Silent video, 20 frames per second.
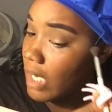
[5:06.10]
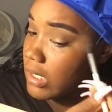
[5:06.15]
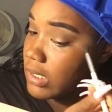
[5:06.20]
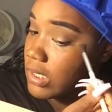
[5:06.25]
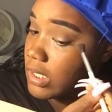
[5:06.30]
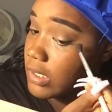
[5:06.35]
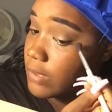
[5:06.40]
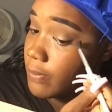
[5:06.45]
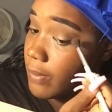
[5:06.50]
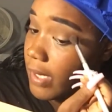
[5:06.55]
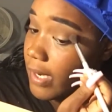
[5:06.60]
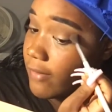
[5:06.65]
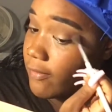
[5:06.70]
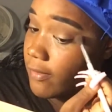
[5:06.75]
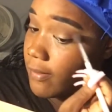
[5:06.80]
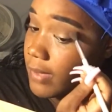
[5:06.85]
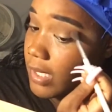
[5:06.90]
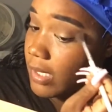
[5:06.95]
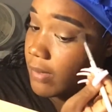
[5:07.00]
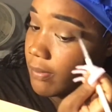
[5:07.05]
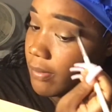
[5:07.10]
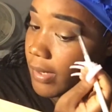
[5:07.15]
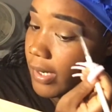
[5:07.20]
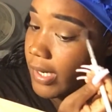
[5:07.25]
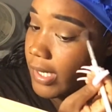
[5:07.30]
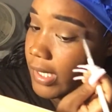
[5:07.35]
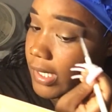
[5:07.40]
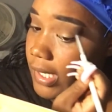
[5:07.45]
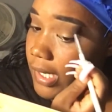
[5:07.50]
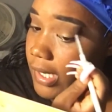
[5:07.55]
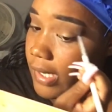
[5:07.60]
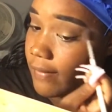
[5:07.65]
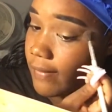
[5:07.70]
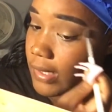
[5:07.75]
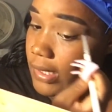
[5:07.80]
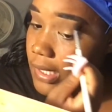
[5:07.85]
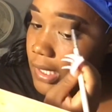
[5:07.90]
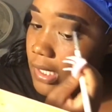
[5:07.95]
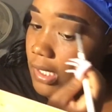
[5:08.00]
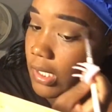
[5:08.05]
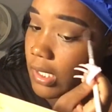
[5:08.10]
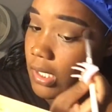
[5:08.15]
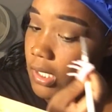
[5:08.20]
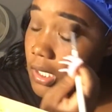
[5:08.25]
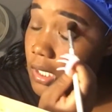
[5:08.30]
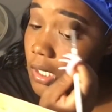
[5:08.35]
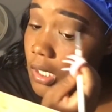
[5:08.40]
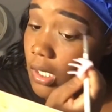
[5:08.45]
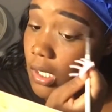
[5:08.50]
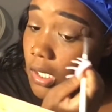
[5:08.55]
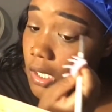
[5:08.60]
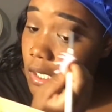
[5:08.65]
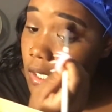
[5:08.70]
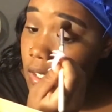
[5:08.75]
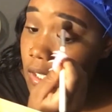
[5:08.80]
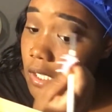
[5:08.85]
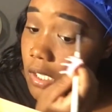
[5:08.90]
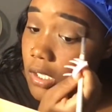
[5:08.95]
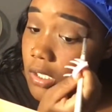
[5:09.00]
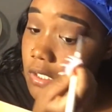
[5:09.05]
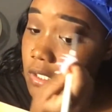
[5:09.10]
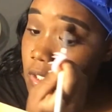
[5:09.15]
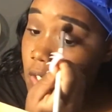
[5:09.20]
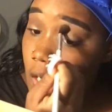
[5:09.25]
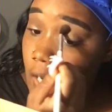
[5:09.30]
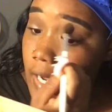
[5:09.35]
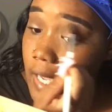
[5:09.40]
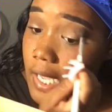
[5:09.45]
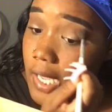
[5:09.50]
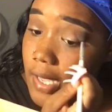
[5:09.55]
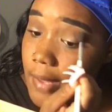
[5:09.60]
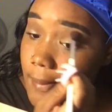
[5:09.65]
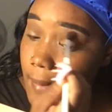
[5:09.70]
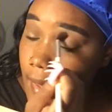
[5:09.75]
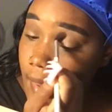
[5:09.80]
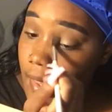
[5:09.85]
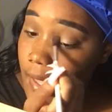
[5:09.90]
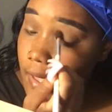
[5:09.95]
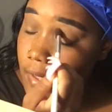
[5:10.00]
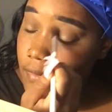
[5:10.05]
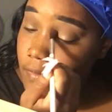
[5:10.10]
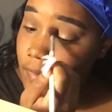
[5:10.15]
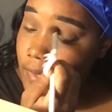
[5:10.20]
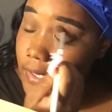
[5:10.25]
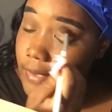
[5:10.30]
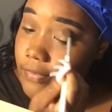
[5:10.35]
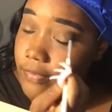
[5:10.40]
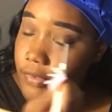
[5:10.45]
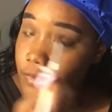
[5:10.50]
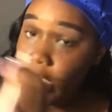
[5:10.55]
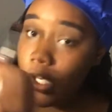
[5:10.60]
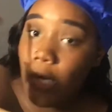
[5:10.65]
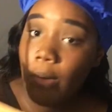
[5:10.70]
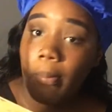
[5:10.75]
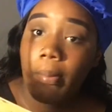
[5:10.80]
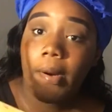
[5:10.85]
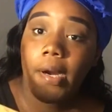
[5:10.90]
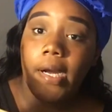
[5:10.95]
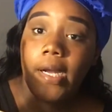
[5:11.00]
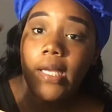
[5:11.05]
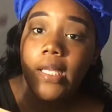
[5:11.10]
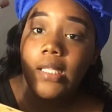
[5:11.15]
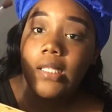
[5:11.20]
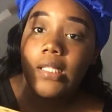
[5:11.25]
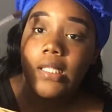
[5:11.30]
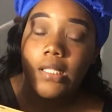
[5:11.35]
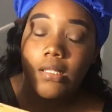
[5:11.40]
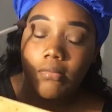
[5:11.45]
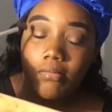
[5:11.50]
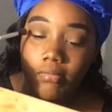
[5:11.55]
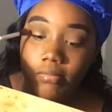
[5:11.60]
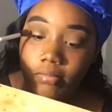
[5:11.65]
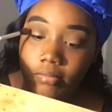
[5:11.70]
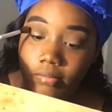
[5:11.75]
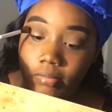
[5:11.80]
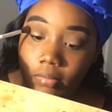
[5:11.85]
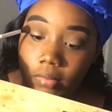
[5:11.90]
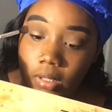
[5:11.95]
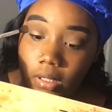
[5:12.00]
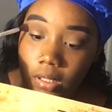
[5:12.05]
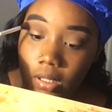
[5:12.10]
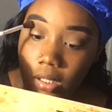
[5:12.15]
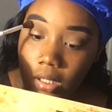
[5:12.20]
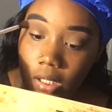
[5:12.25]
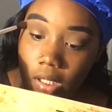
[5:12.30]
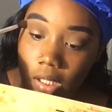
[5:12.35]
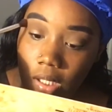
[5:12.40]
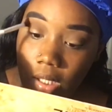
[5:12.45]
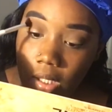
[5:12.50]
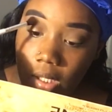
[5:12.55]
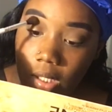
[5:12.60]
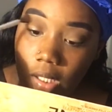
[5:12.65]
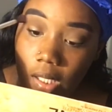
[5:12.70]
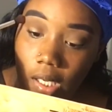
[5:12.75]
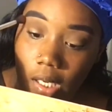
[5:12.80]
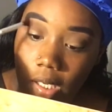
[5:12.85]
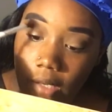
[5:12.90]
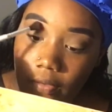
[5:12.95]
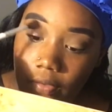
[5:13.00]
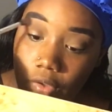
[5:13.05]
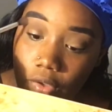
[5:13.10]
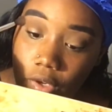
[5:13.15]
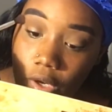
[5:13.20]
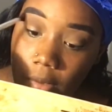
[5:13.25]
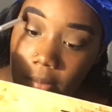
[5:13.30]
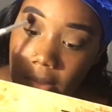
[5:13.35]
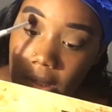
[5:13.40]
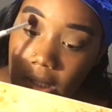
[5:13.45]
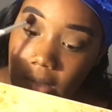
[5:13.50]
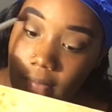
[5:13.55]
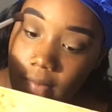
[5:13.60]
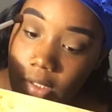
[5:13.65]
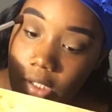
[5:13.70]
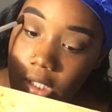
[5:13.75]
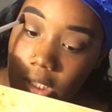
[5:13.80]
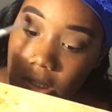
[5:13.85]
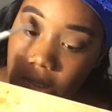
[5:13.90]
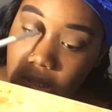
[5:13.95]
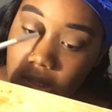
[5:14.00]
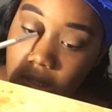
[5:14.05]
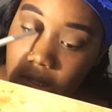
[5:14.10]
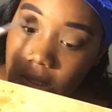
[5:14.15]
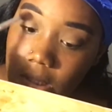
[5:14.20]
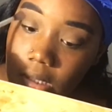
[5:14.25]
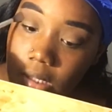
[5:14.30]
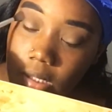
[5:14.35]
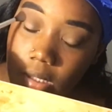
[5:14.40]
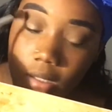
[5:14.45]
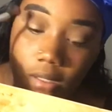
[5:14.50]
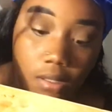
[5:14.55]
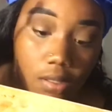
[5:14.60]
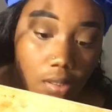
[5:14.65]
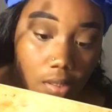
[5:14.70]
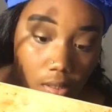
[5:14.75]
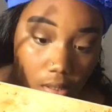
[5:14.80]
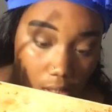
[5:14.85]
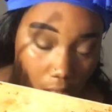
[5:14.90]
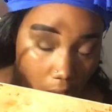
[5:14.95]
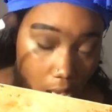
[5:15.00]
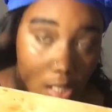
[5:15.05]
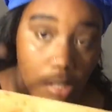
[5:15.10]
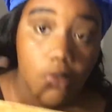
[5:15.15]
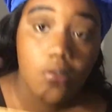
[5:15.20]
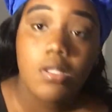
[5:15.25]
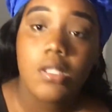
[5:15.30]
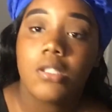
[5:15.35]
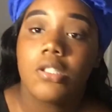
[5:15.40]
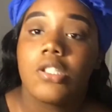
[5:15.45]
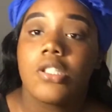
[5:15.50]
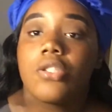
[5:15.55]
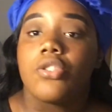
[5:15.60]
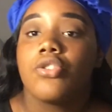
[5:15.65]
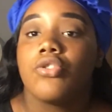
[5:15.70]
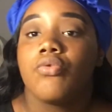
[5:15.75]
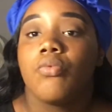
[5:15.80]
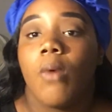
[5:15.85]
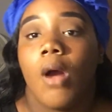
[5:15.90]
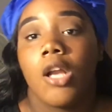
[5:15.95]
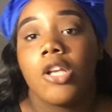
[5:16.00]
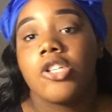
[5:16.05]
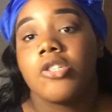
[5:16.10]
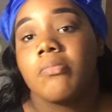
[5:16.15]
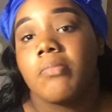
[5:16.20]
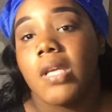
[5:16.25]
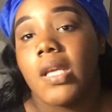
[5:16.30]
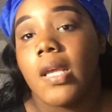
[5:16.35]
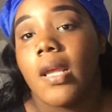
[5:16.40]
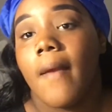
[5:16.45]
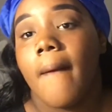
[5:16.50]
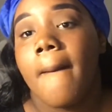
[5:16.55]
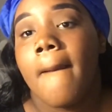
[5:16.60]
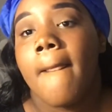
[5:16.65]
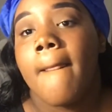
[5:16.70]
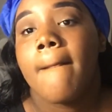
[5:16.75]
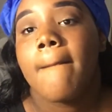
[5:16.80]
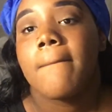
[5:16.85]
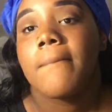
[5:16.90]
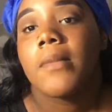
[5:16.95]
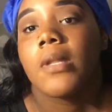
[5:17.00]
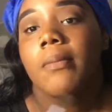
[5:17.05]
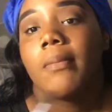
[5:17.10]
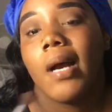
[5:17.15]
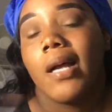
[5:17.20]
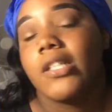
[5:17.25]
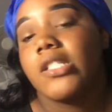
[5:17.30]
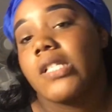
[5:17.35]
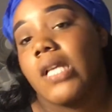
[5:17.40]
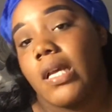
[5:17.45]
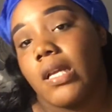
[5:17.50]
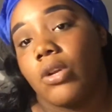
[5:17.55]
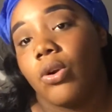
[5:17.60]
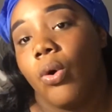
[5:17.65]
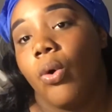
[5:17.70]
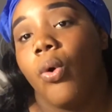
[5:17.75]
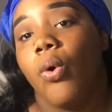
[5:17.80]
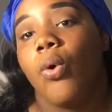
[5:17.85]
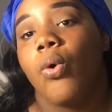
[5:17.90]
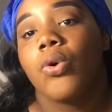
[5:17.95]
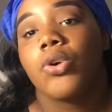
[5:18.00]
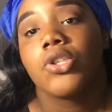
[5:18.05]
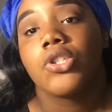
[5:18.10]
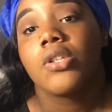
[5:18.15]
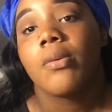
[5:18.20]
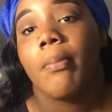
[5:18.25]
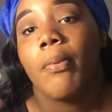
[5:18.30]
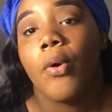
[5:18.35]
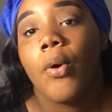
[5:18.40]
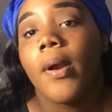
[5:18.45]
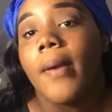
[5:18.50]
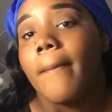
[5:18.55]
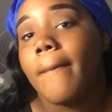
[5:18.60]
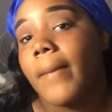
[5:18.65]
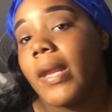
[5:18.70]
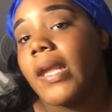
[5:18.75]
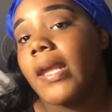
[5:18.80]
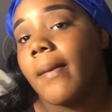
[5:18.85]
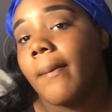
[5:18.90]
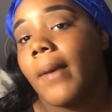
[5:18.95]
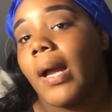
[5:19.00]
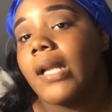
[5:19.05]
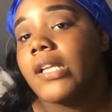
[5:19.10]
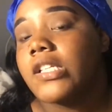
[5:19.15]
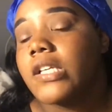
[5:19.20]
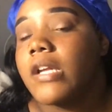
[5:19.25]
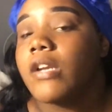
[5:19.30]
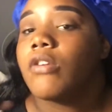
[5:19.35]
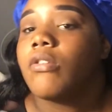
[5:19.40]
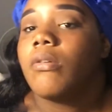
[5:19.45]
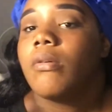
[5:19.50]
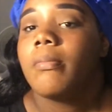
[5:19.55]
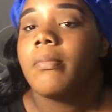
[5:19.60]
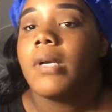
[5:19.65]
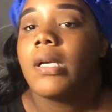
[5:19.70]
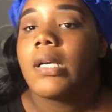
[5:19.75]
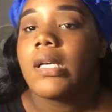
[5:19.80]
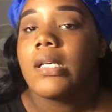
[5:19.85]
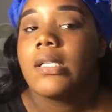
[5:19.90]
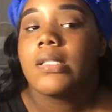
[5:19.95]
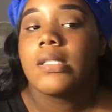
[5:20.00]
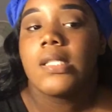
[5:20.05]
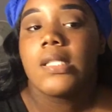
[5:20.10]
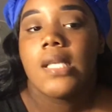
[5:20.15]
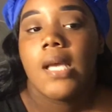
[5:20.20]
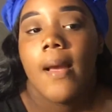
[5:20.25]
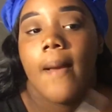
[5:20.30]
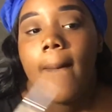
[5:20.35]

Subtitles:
just pray for me and pray that everything goes great in my life. And if you don't pray, then, like, if you don't believe in Jesus, I don't suggest you watch my channel, or support me in my channel, because